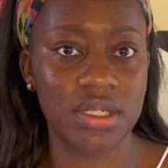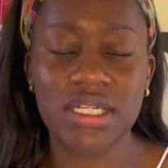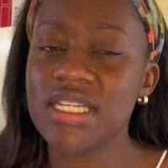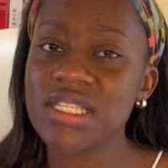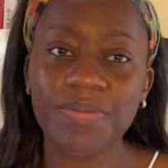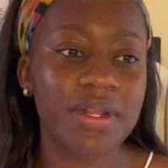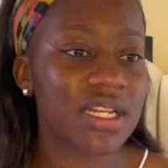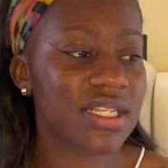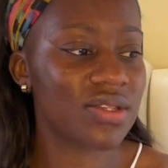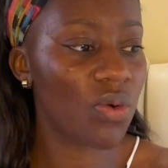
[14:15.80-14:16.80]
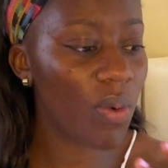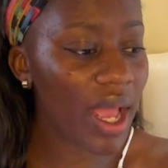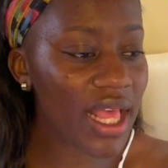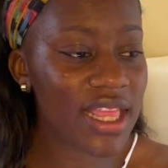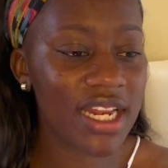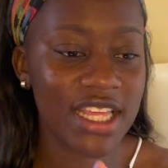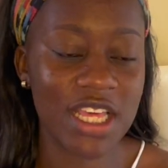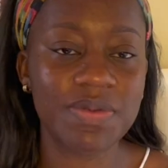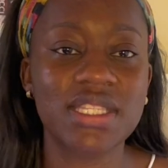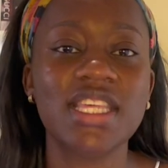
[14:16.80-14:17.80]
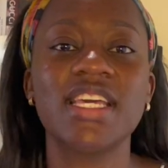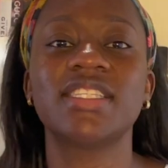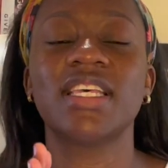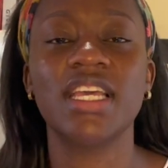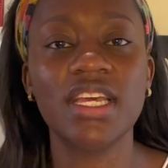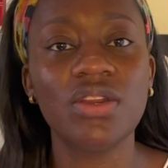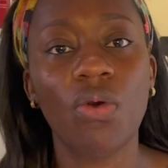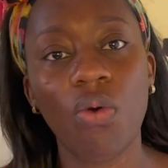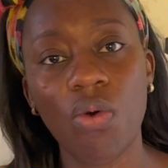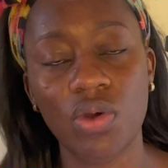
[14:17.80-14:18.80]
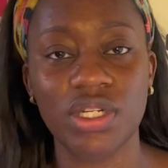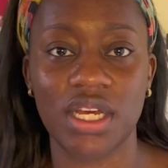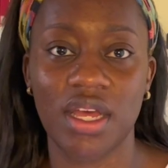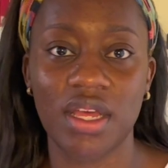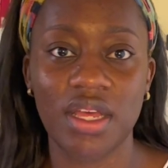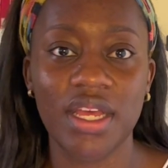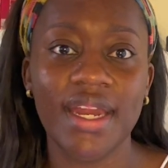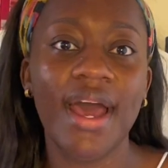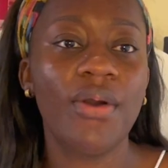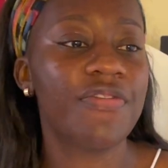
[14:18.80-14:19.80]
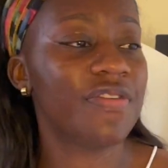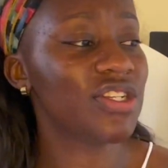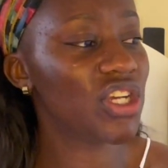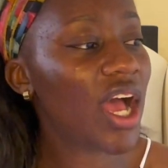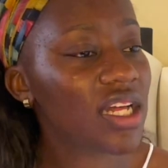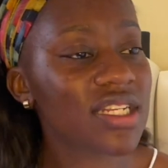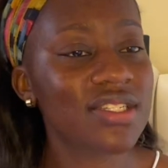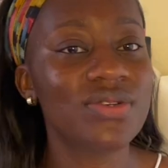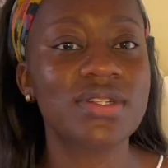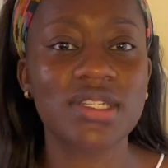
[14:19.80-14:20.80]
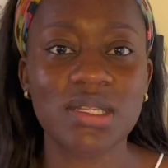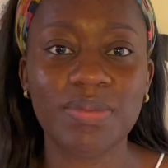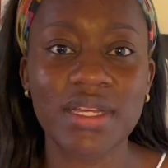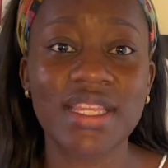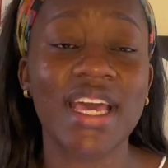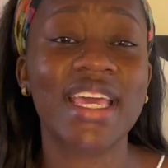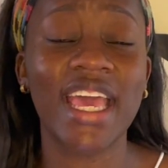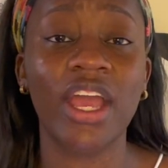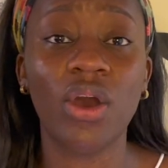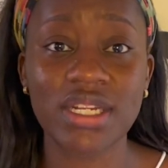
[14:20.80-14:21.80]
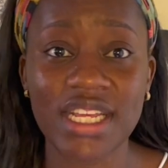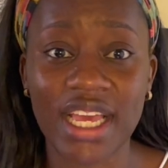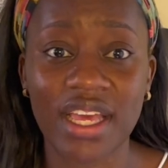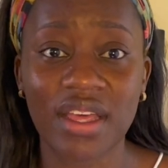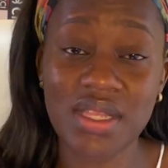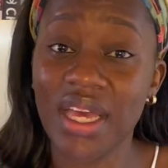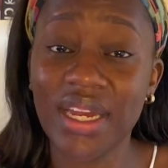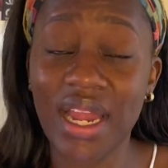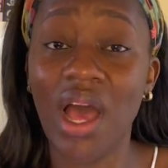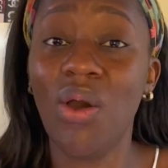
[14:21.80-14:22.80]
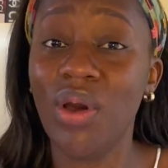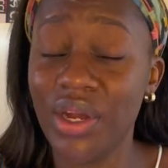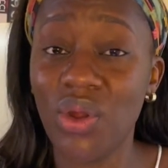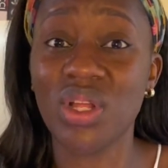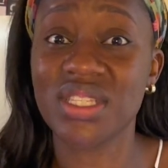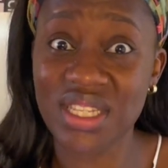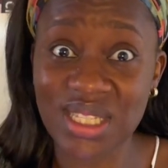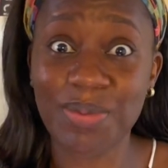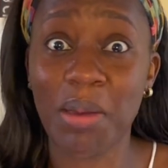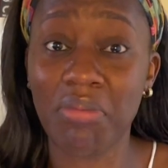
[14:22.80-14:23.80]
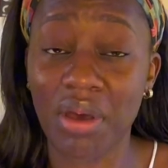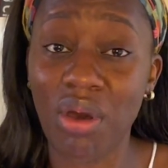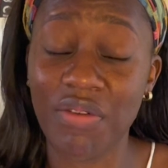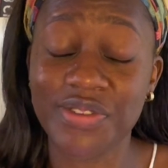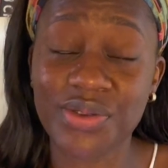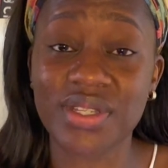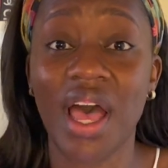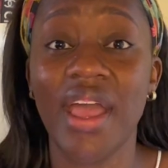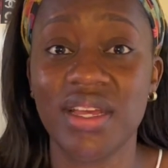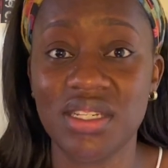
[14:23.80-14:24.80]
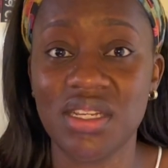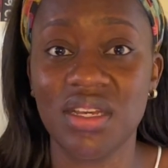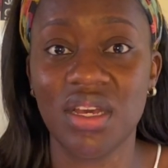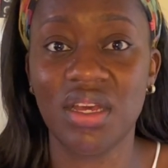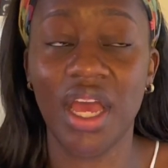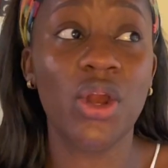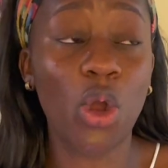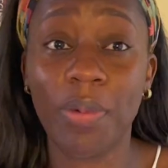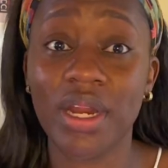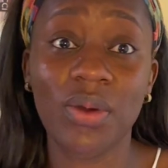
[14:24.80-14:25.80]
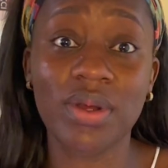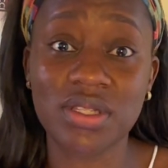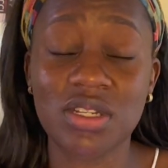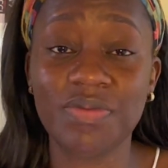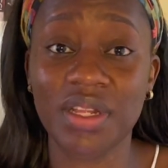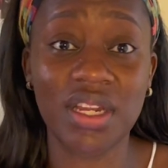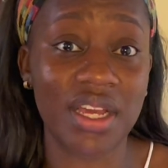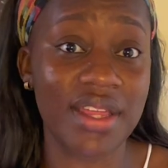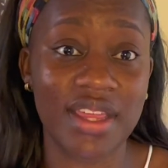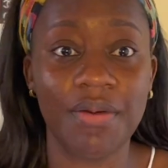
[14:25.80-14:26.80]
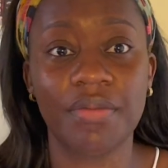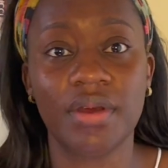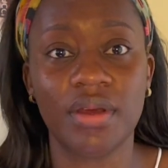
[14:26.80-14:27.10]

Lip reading: Discipline is a way that keeps things in order. Now, if a child has no discipline, they're chaotic. They're now a nonsense member of society and nobody wants to be near them.